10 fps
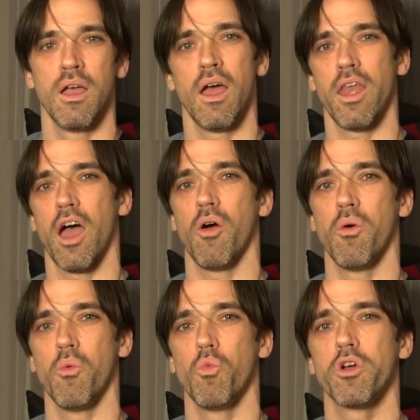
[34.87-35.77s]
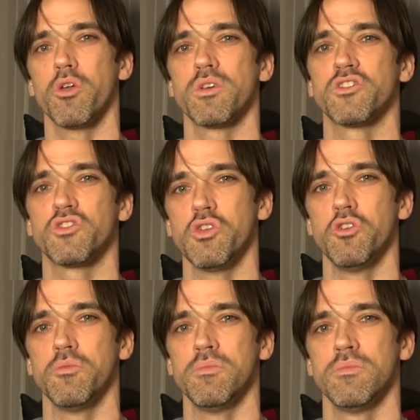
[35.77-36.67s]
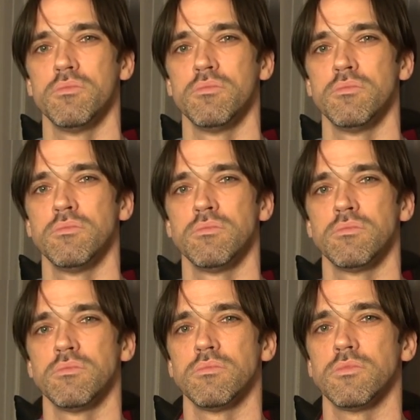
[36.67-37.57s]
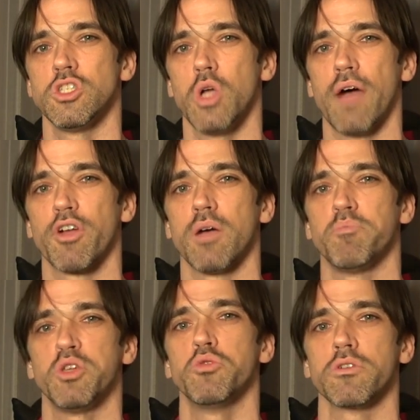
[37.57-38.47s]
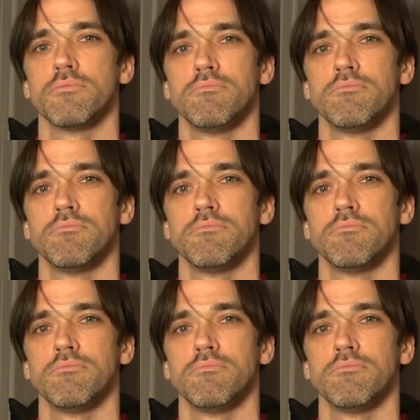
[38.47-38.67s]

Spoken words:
Now, we're going to assume you have a computer.